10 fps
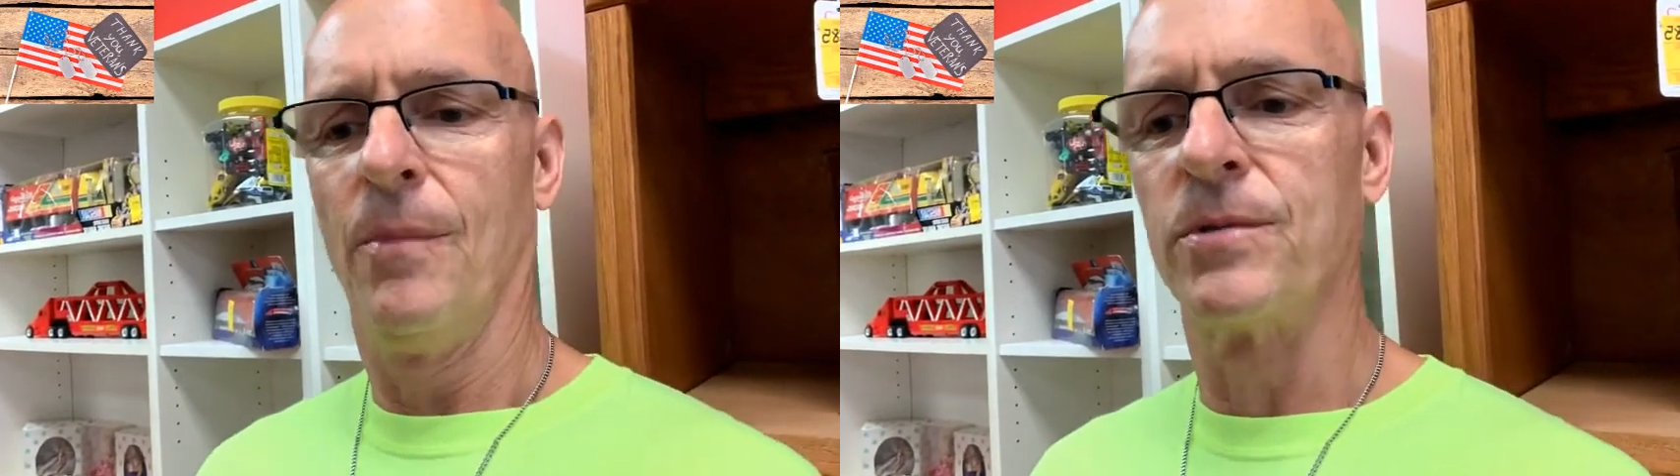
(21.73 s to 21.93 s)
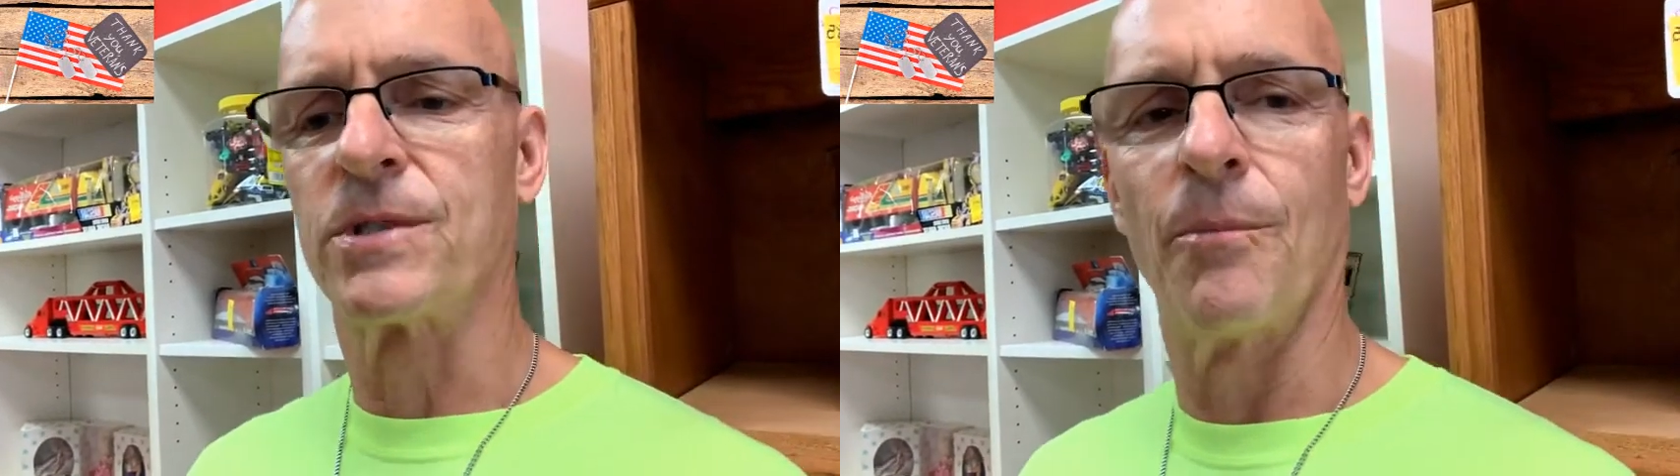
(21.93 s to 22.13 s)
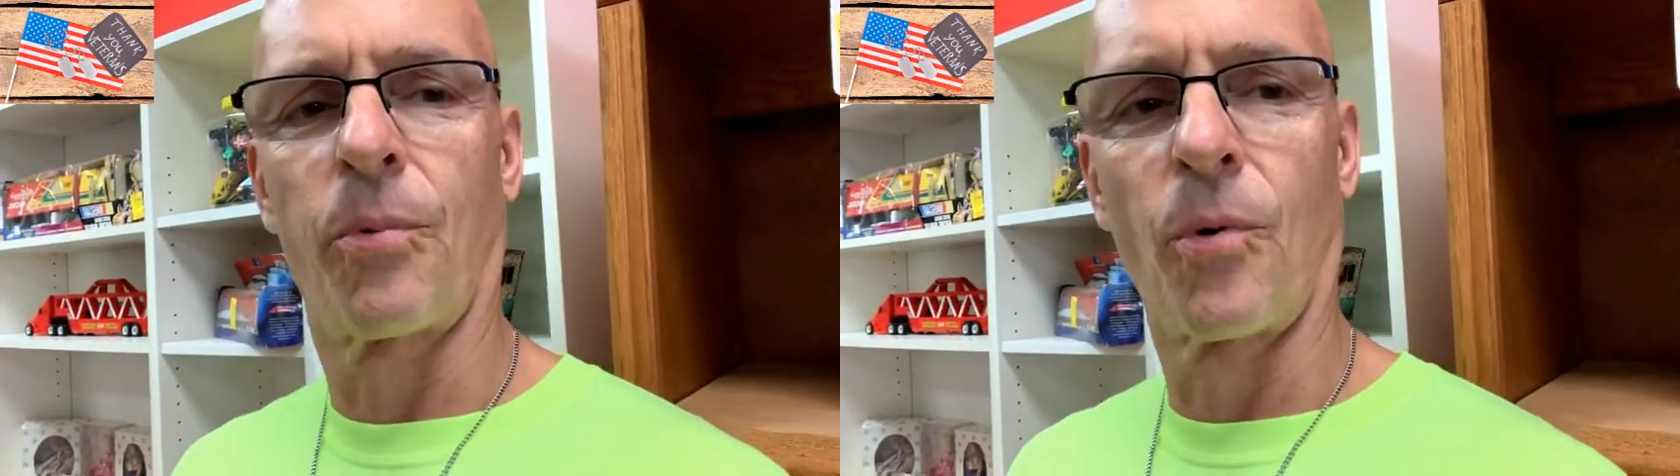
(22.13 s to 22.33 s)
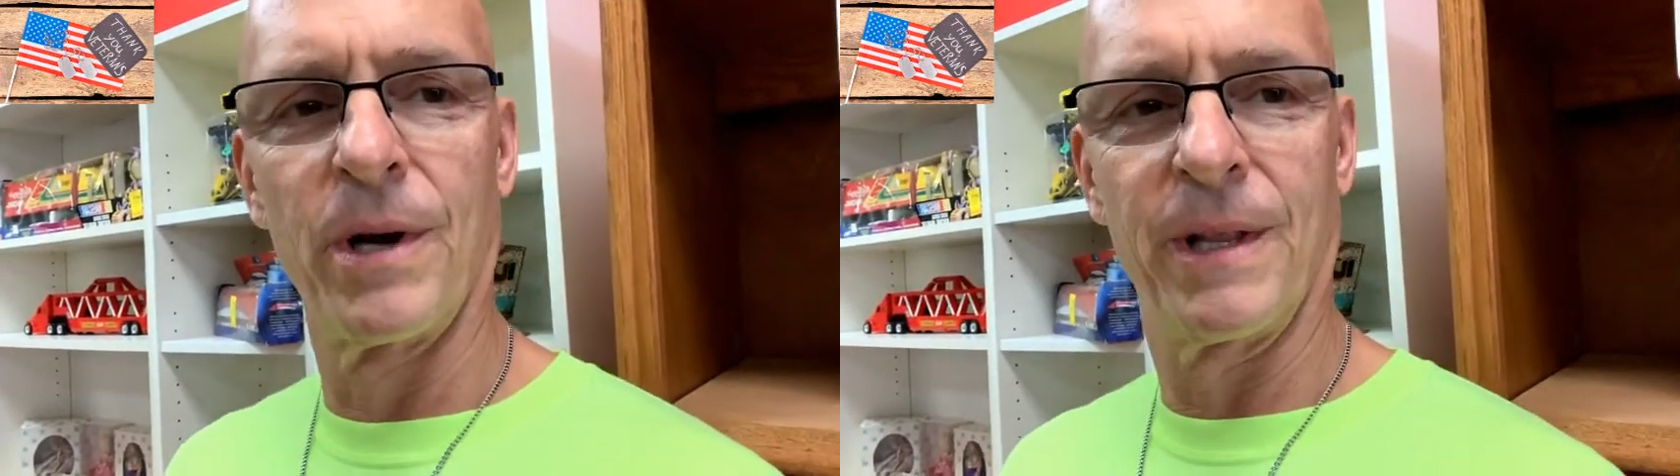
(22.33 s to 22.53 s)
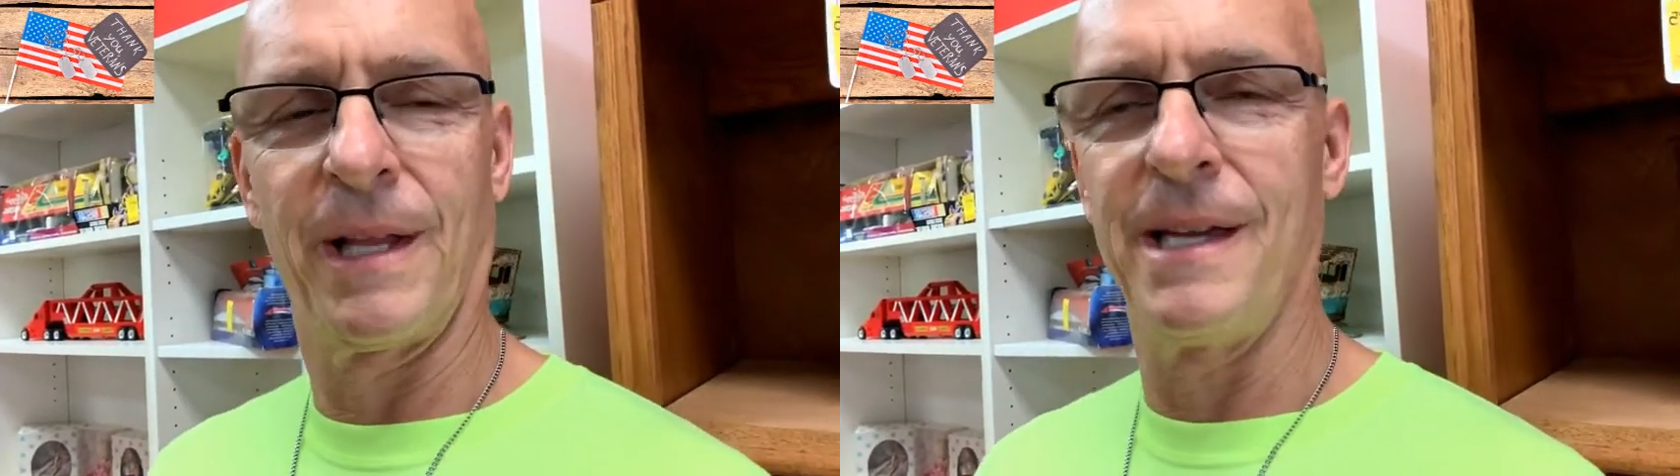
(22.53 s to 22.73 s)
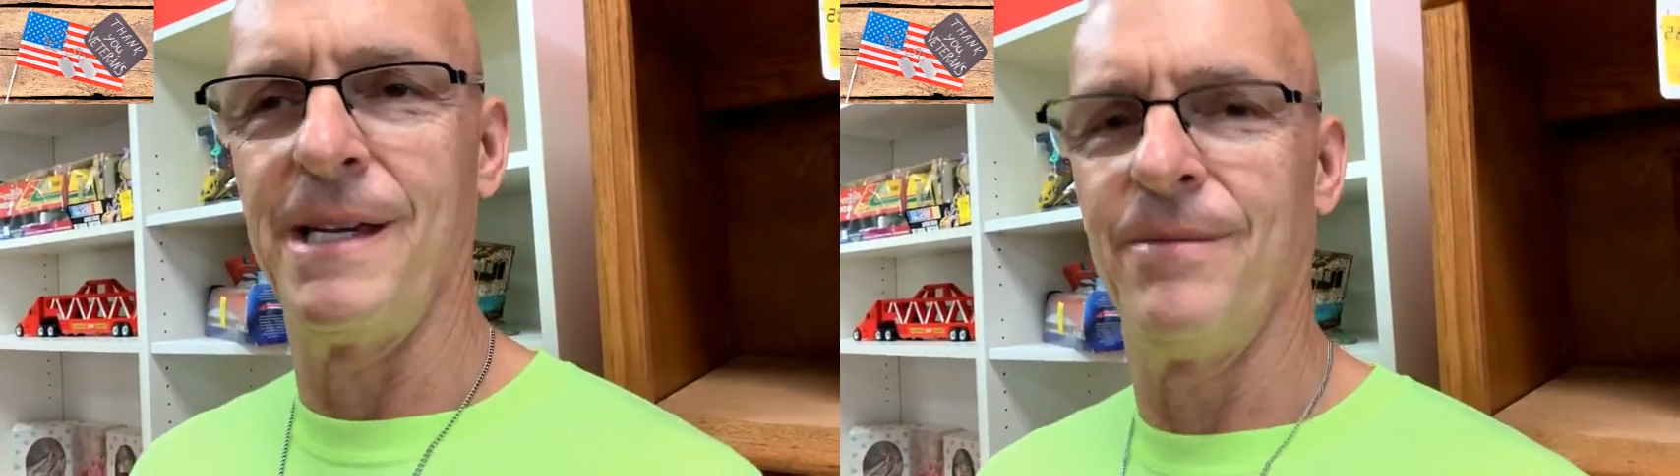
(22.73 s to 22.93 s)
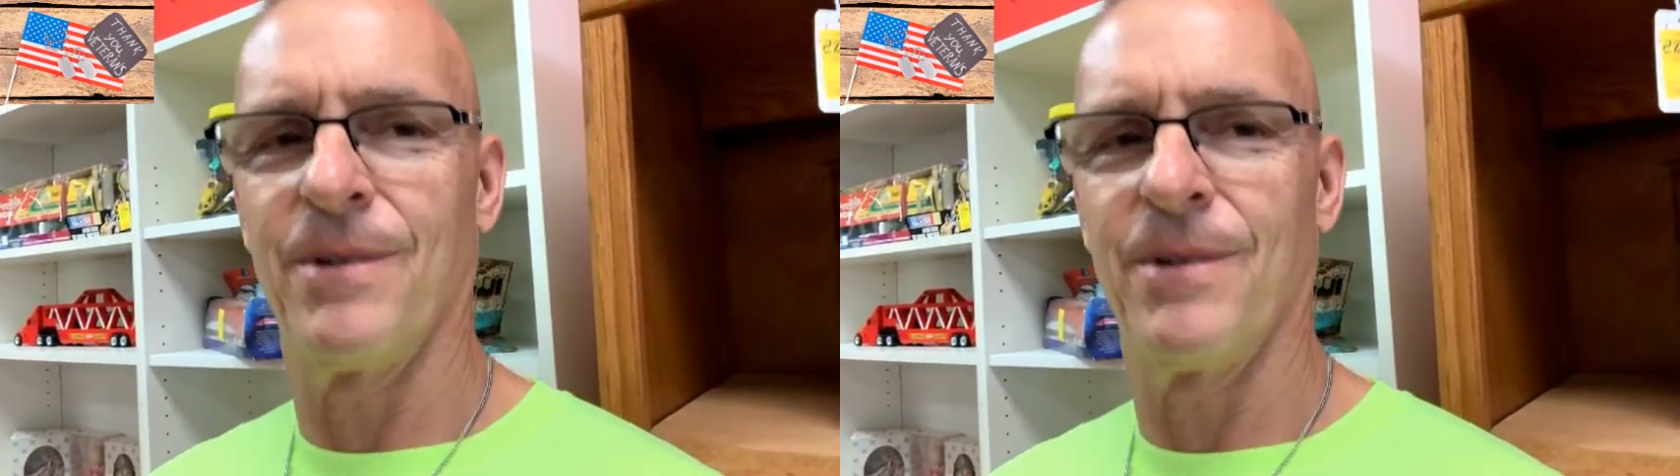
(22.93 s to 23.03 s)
Most importantly,